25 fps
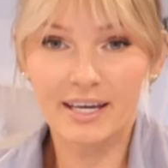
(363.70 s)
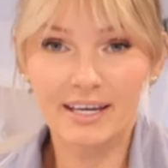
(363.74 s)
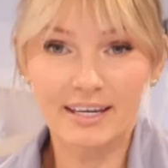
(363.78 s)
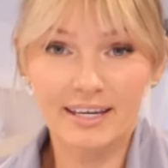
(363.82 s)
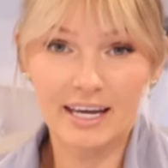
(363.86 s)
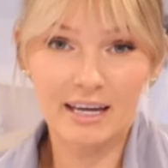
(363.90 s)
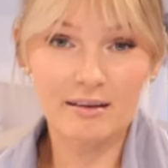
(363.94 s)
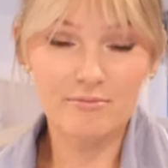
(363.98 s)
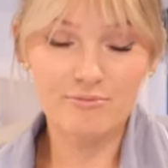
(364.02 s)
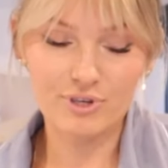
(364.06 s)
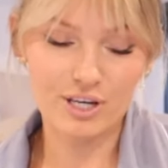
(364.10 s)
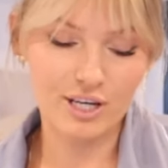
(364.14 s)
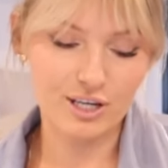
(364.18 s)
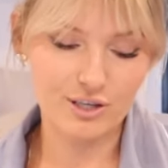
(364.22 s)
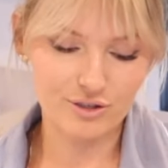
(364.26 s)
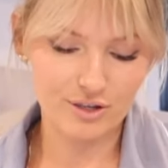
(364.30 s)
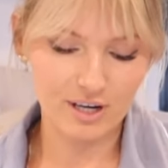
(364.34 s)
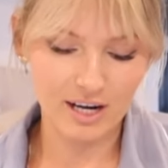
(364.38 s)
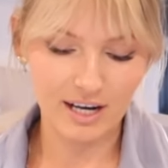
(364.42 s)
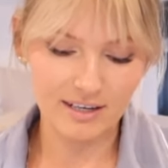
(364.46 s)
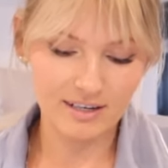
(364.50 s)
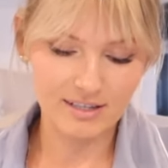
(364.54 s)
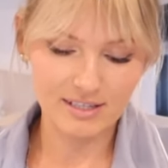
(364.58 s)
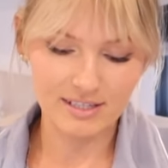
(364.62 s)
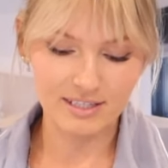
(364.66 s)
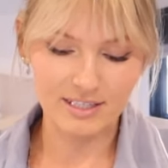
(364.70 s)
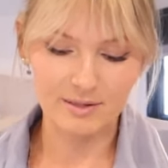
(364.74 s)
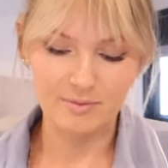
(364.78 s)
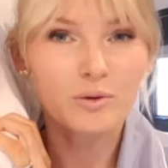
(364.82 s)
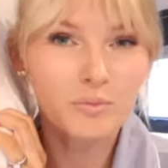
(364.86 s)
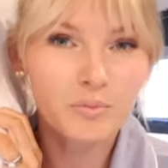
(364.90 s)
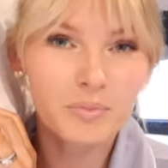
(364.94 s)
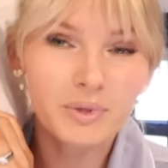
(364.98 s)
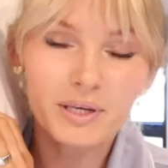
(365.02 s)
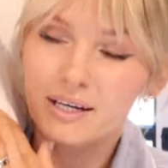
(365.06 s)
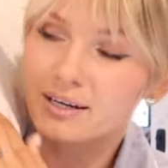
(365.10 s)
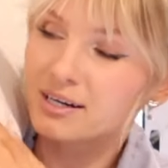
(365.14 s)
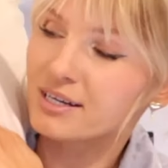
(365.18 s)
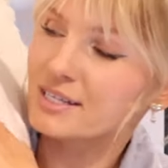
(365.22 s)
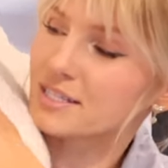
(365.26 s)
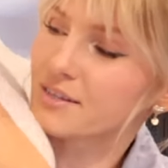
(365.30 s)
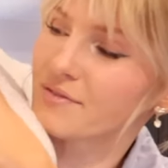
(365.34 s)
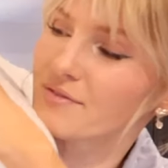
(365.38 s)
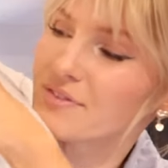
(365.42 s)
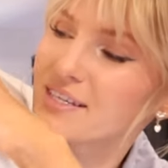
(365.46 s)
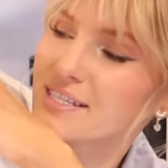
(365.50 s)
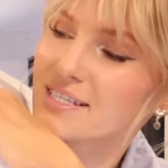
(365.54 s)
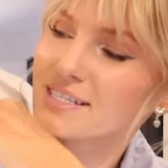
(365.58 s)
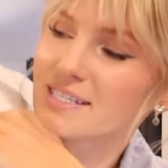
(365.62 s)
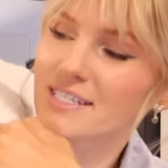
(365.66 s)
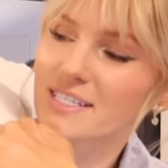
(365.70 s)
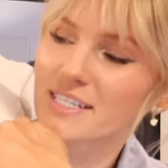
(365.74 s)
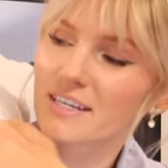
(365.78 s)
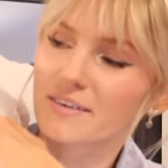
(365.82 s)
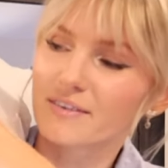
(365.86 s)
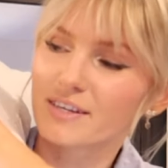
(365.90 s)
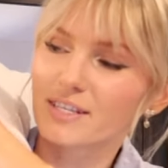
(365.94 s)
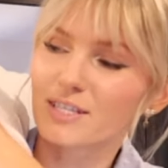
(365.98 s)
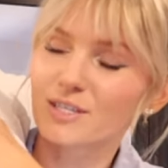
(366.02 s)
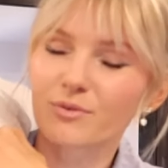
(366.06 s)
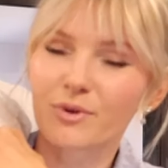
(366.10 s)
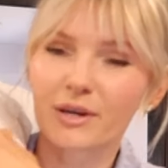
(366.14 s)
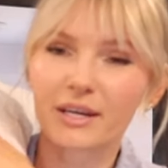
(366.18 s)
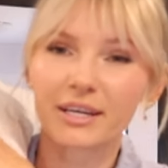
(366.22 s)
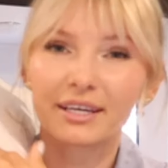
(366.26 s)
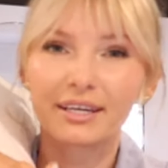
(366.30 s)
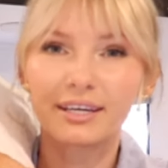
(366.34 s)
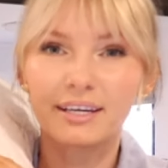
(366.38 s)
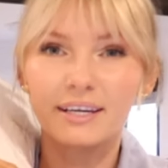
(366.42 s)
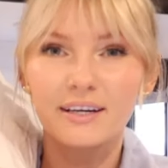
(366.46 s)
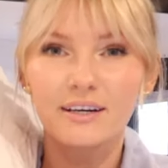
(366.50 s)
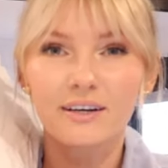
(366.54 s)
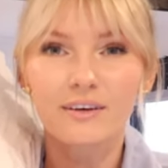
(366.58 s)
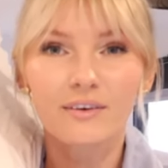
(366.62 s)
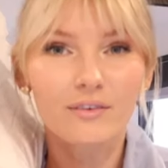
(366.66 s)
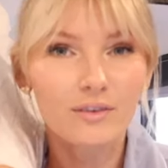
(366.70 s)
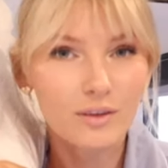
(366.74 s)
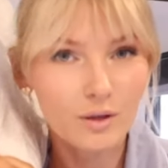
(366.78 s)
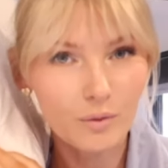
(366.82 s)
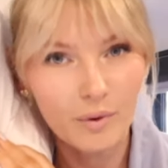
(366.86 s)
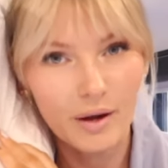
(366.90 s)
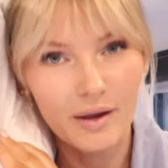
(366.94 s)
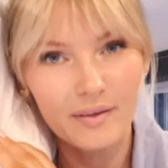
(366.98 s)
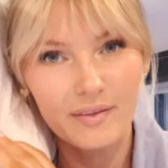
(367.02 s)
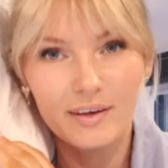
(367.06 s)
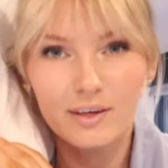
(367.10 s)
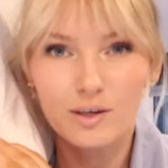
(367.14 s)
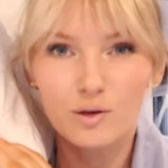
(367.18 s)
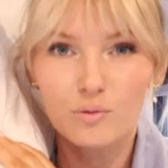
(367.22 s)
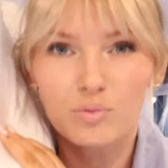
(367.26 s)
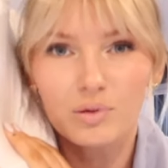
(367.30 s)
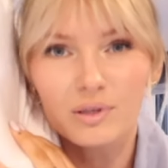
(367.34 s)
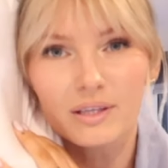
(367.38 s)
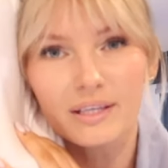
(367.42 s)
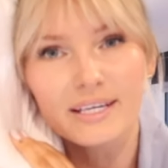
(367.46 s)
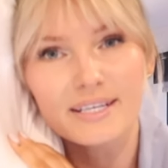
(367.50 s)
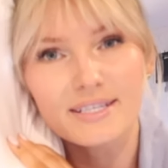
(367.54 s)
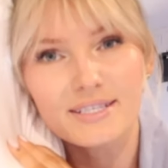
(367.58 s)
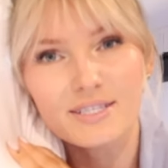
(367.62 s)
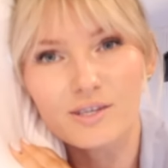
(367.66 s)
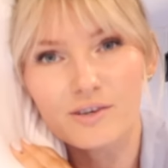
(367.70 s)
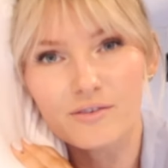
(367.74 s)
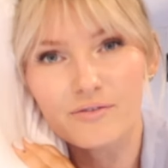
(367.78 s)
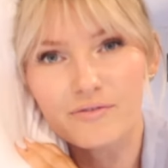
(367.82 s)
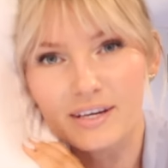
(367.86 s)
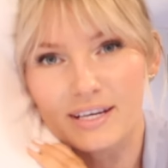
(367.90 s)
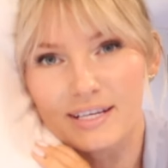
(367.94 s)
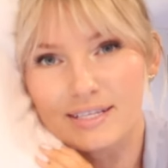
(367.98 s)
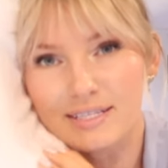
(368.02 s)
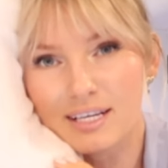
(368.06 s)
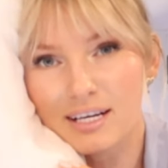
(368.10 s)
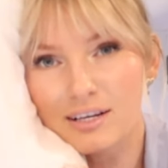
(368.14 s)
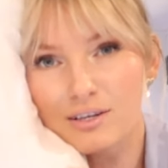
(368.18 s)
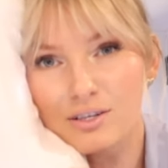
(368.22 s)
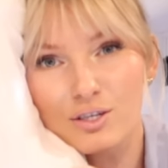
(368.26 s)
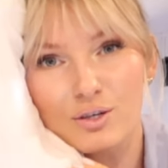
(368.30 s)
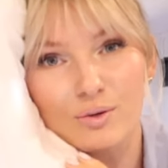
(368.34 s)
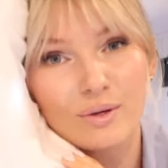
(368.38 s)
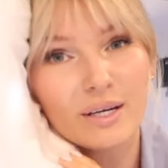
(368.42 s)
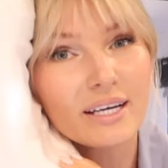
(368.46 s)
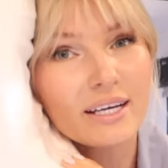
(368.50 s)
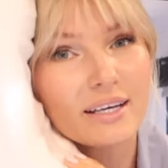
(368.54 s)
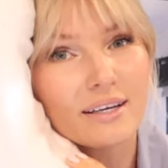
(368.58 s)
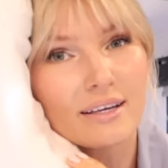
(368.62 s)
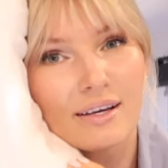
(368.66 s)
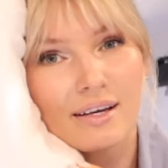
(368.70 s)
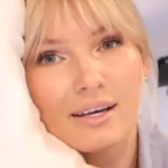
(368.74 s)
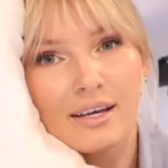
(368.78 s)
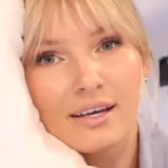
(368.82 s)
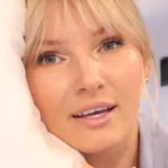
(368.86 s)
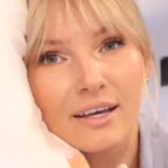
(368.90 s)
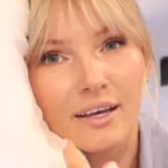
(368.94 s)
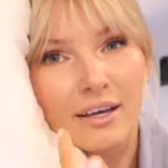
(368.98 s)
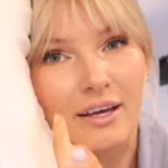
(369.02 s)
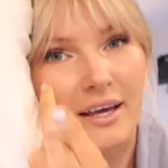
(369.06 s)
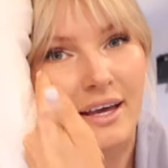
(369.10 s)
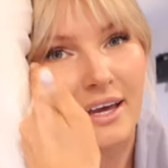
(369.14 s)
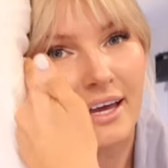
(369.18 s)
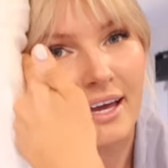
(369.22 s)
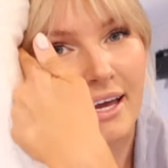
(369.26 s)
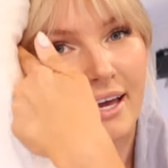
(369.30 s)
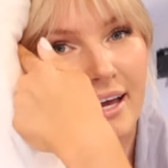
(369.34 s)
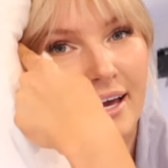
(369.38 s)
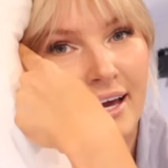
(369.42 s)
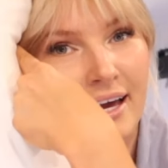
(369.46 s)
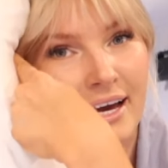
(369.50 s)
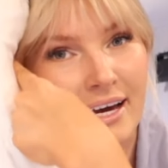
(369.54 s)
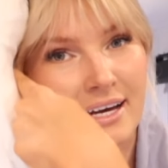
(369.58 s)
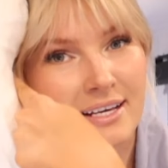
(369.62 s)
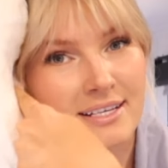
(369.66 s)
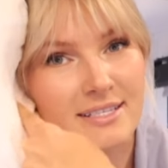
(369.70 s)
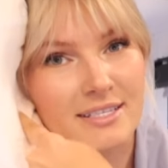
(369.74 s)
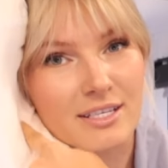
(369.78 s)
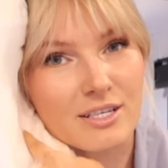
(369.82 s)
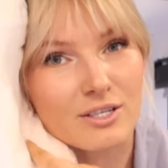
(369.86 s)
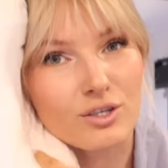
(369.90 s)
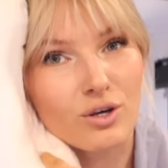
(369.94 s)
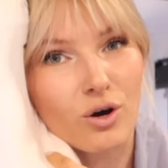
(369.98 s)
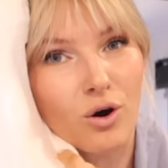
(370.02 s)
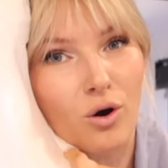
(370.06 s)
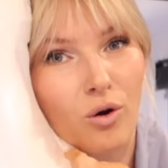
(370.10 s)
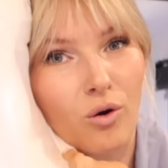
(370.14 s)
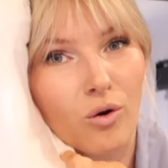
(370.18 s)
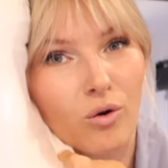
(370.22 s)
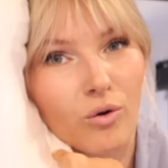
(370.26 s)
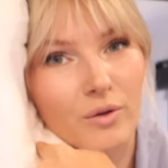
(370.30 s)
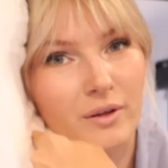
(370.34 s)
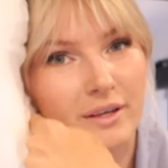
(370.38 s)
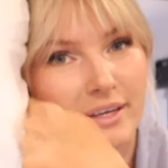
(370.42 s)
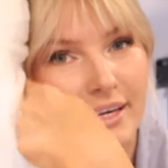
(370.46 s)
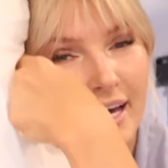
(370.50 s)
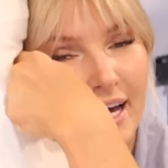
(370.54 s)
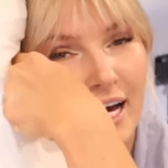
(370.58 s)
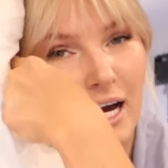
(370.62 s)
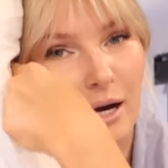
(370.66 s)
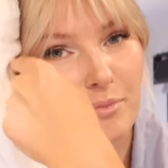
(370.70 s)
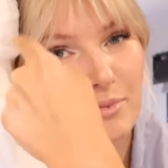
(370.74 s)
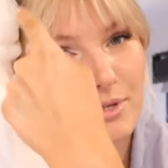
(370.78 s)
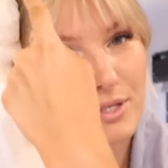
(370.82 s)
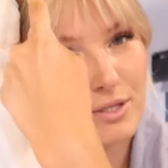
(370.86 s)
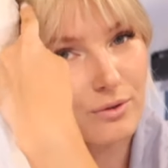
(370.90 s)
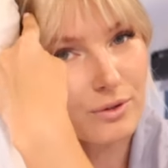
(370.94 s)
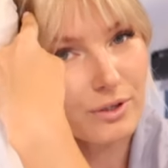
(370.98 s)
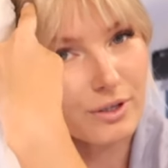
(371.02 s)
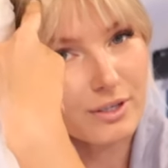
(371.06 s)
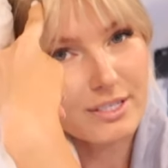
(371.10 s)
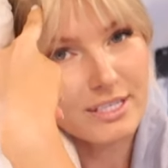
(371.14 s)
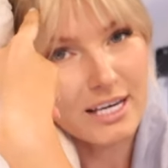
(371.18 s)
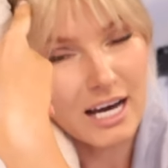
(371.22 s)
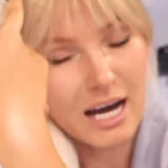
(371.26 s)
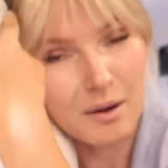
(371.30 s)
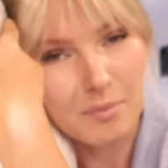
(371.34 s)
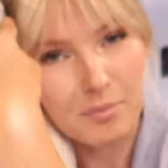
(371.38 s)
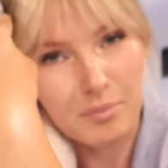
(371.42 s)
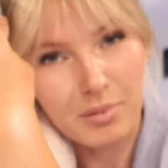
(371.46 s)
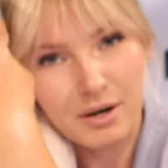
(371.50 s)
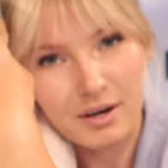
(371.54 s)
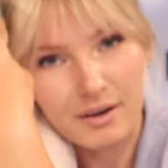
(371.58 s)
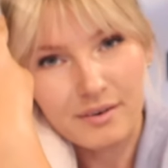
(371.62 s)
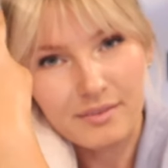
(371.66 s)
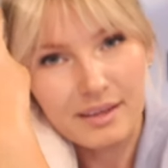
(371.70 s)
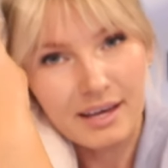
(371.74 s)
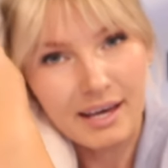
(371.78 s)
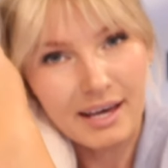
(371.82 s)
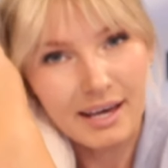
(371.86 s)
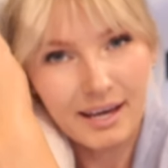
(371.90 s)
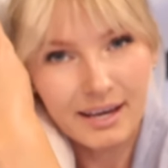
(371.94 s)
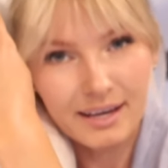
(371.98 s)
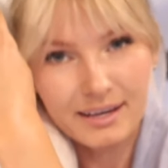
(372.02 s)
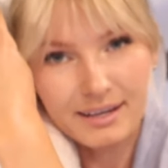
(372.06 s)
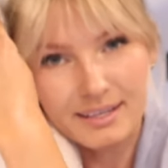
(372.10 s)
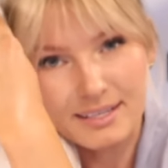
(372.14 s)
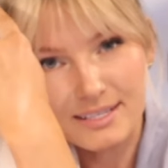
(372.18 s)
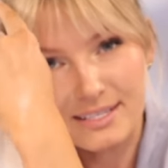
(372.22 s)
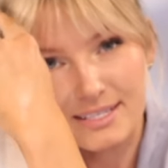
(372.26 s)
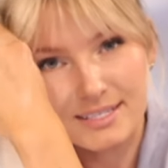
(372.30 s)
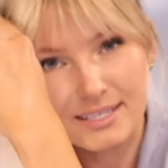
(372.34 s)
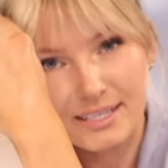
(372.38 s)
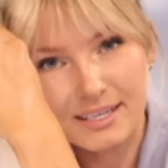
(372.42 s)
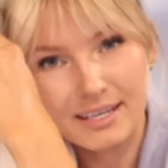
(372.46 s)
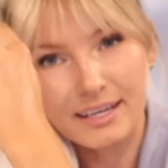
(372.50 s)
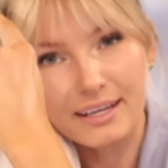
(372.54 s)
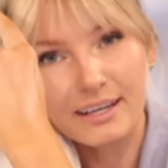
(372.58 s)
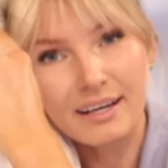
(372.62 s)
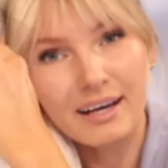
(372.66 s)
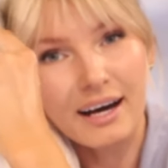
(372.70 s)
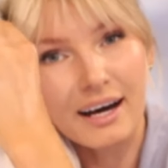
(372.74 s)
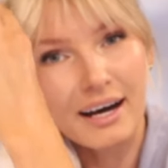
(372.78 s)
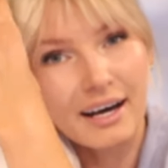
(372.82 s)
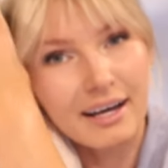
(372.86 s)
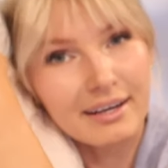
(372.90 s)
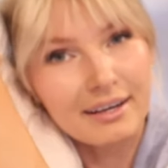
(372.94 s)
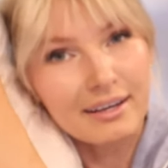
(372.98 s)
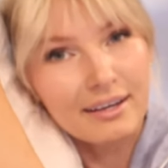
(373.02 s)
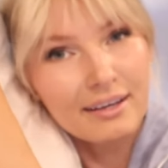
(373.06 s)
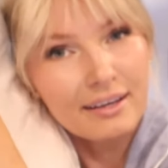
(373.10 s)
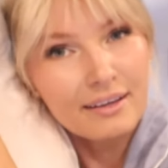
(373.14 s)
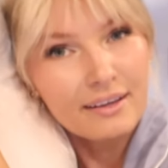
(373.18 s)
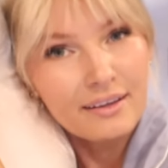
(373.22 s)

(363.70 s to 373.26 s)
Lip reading: a game changer, honestly. Because of these divots right here, the way that you place your face onto it, it has this whole gap. So your top part of the head is sitting on